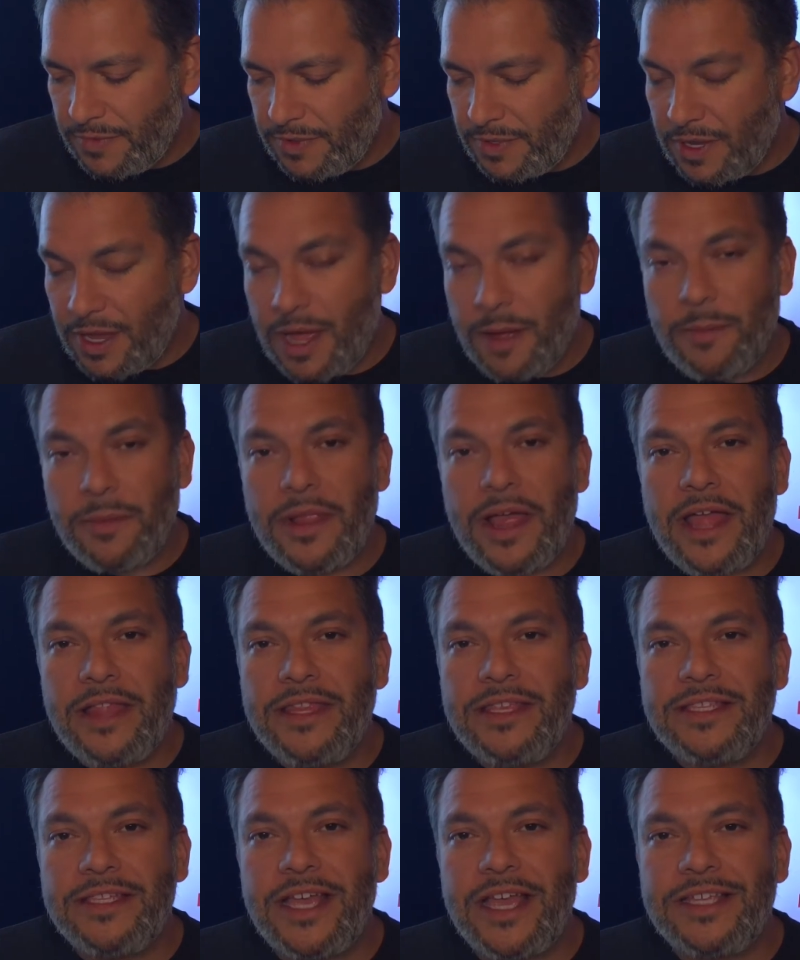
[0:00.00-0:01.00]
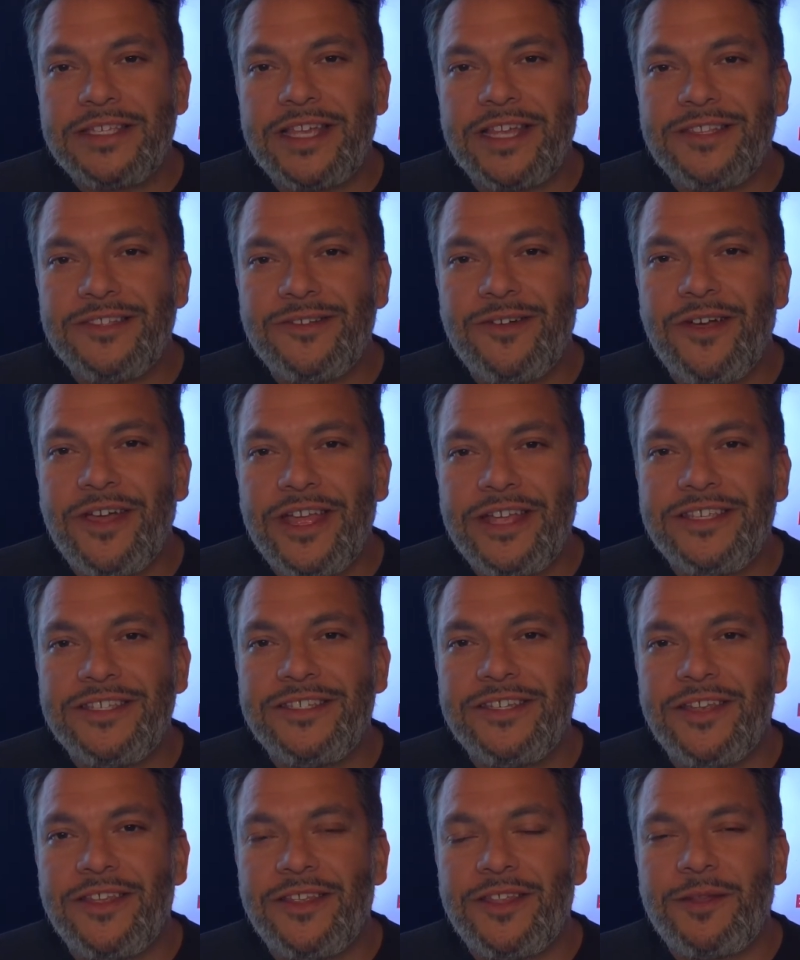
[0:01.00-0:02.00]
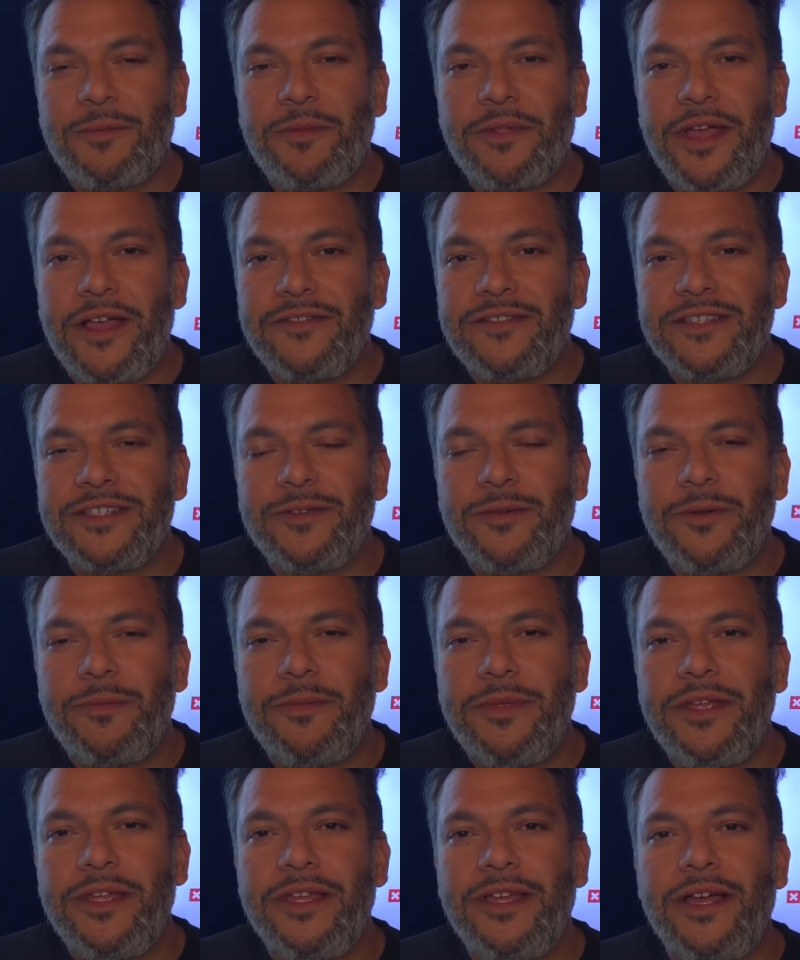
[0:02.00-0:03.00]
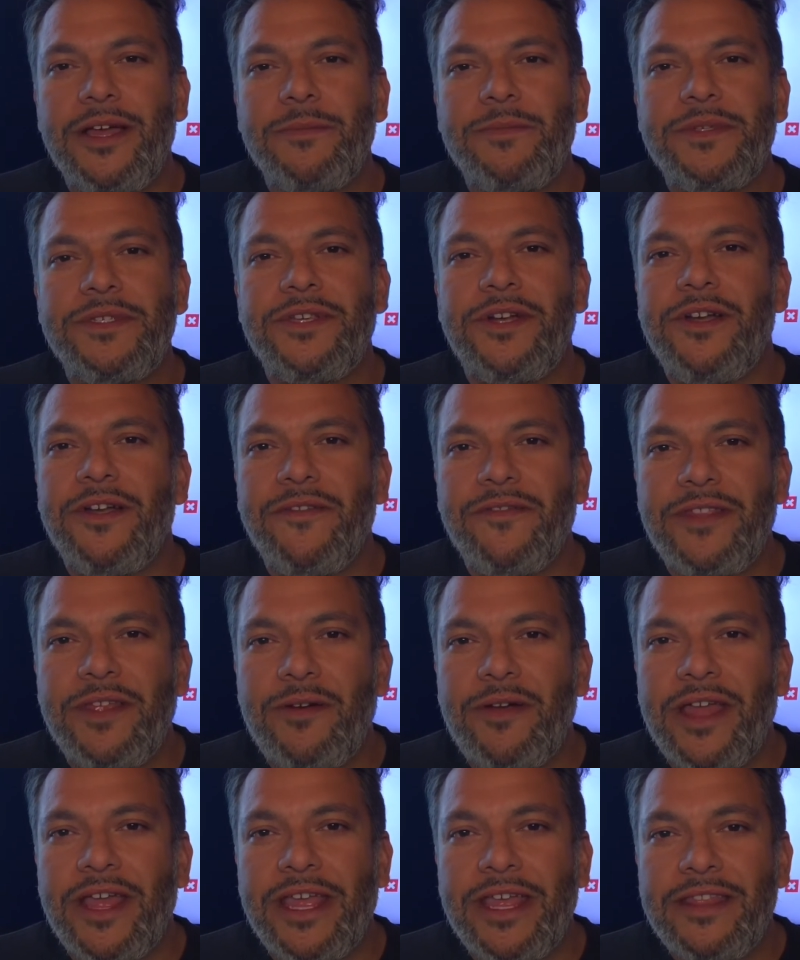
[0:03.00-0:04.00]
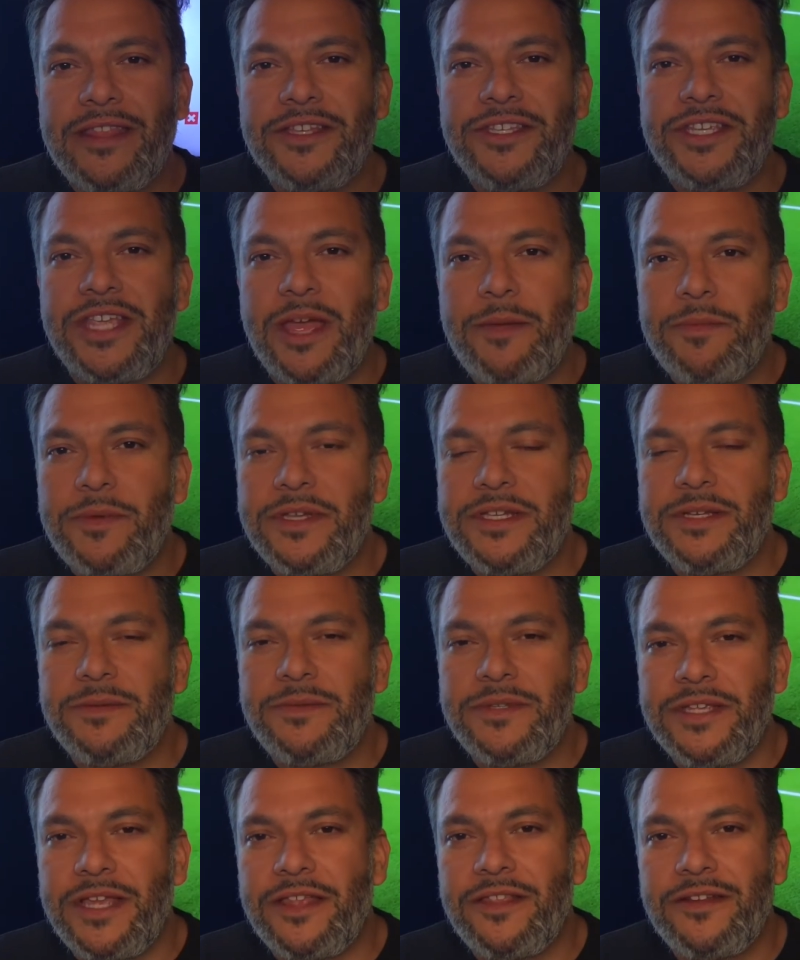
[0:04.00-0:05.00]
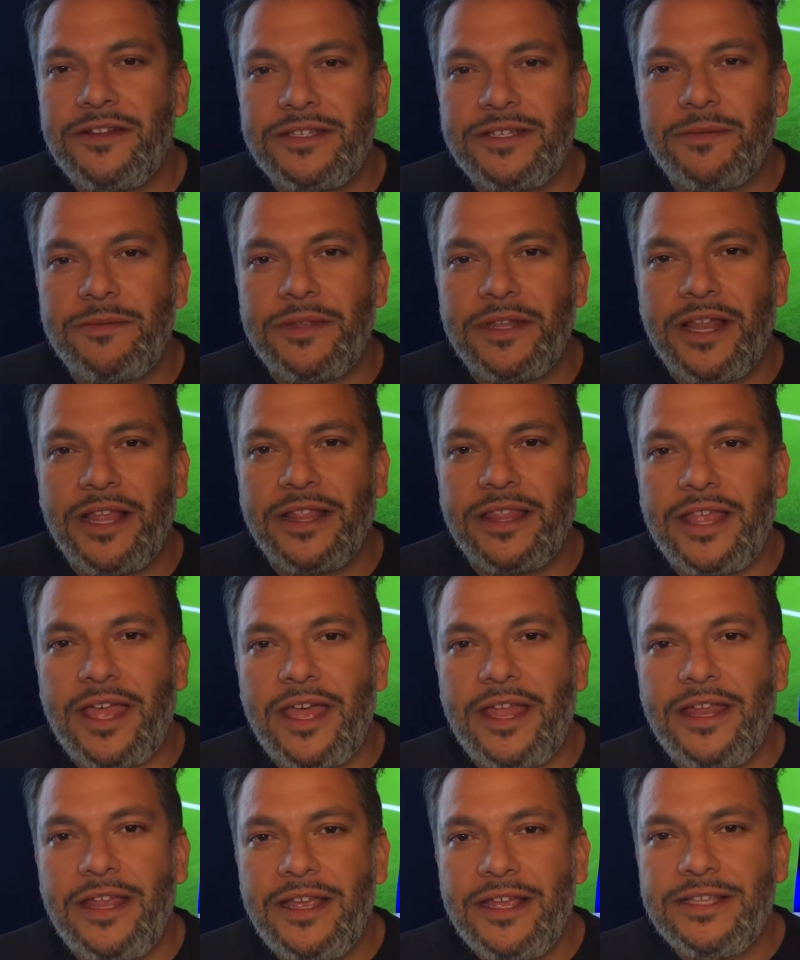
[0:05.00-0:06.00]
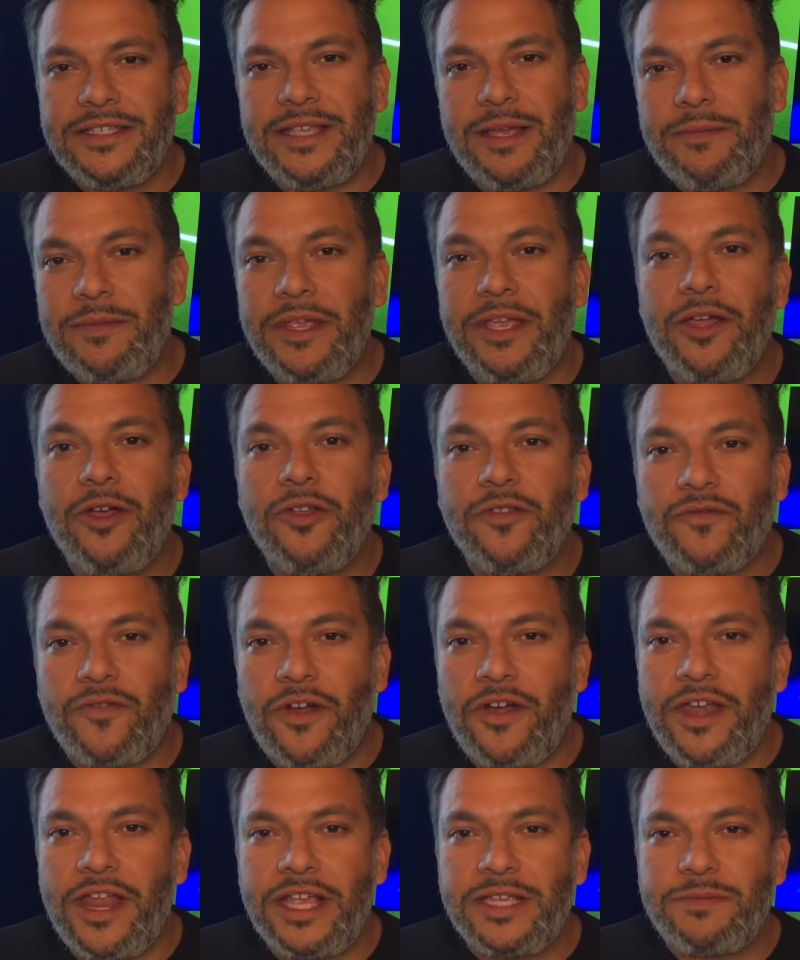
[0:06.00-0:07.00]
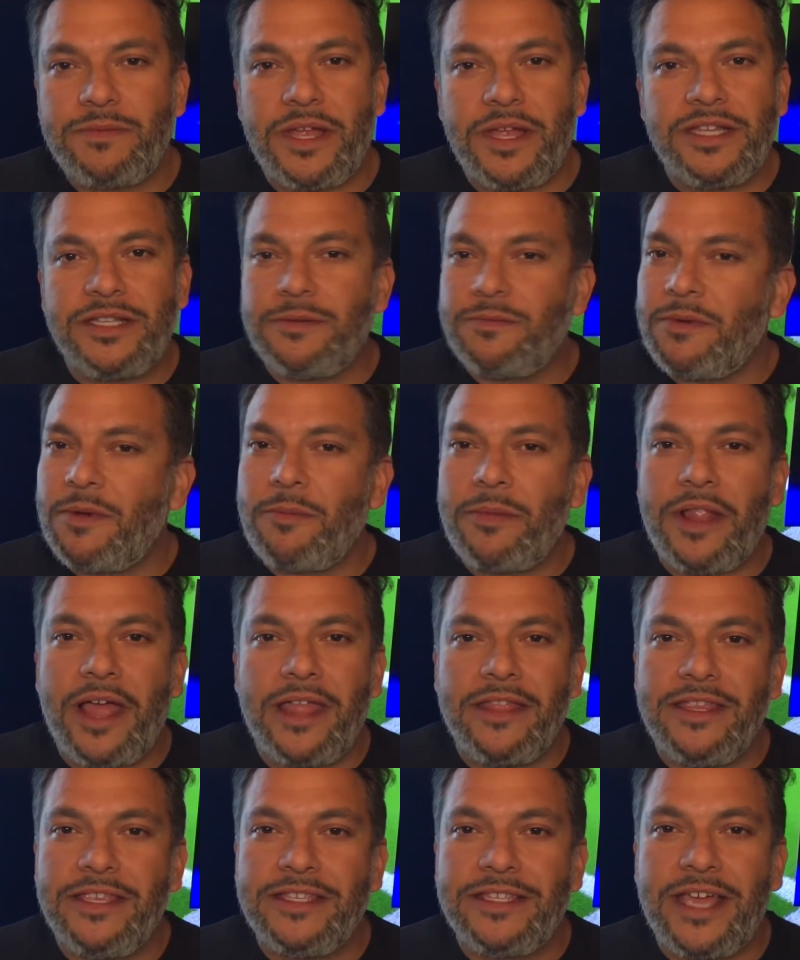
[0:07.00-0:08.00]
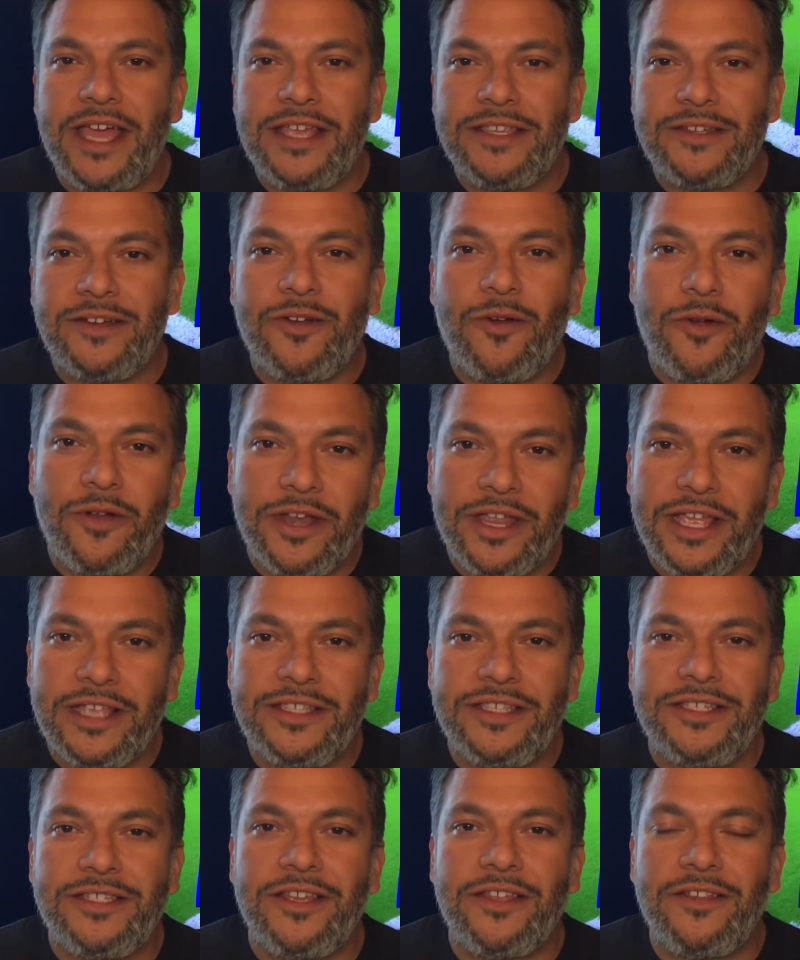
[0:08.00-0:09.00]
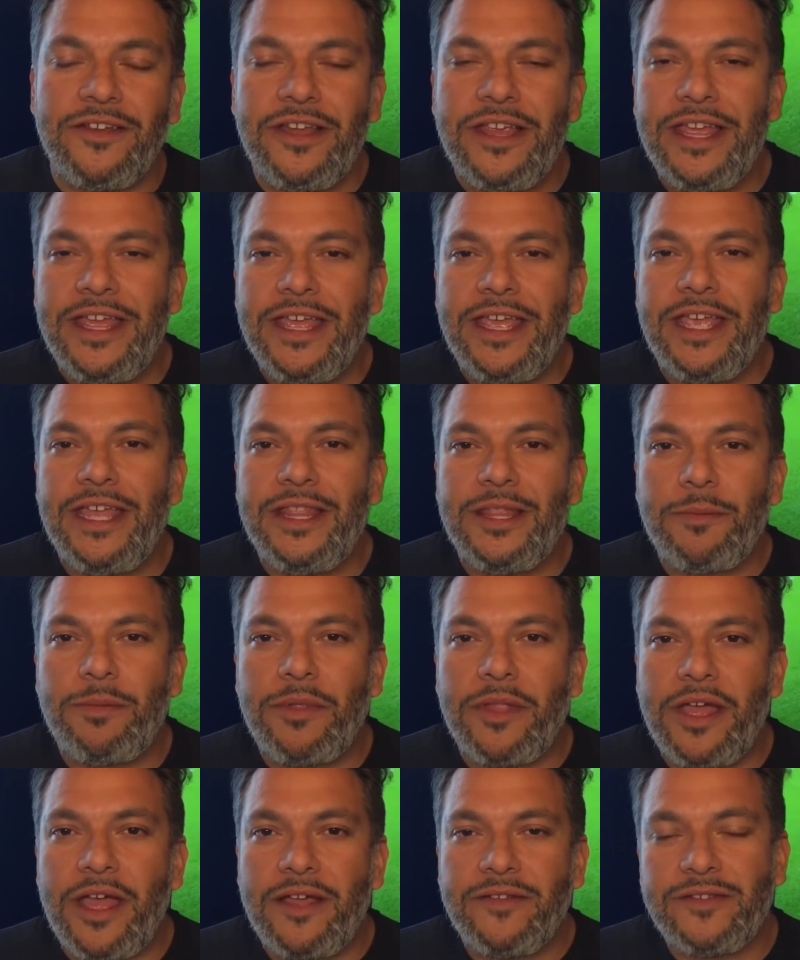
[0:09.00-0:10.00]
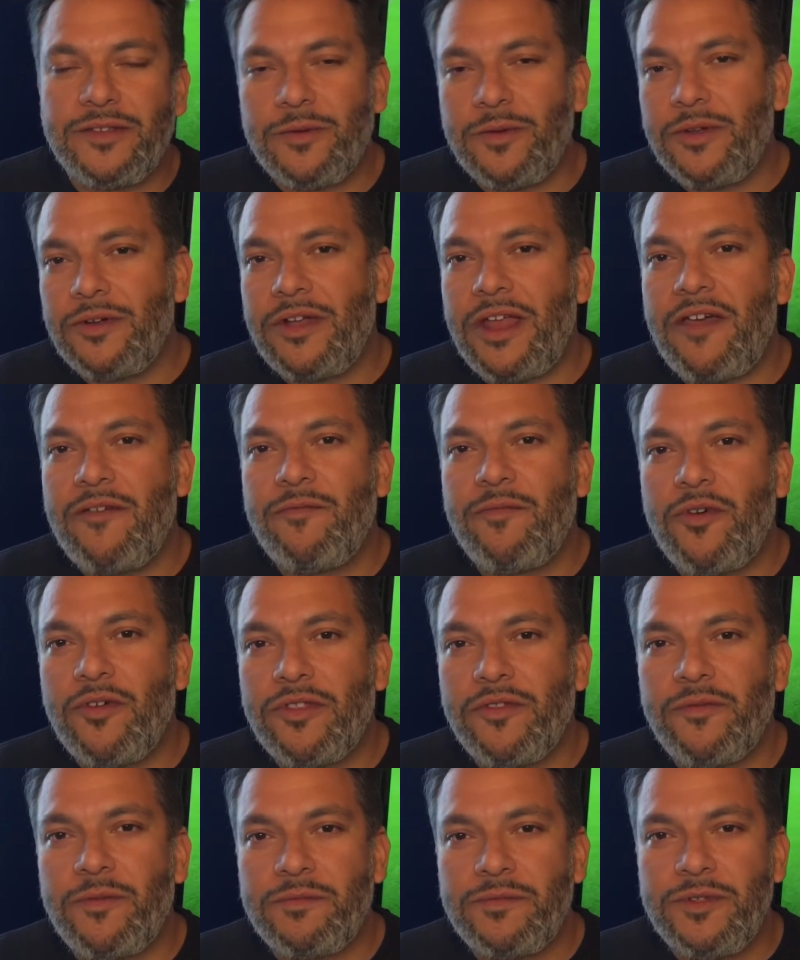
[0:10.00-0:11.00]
I'm glad these guys got to go against each other in the playoffs because it would be absurd if they were like in the championship together or something like that. Same thing goes for our next matchup. I'm glad these guys are going against each other in the playoffs so we don't have both of them too